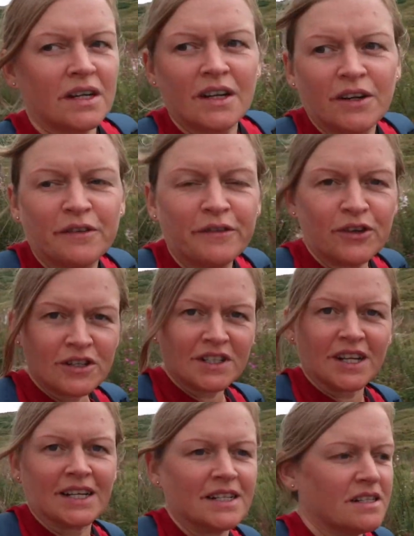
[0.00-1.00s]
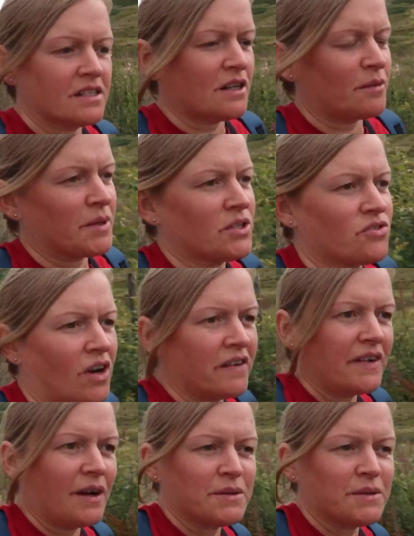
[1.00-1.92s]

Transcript: Unfortunately, I didn't start my Strava.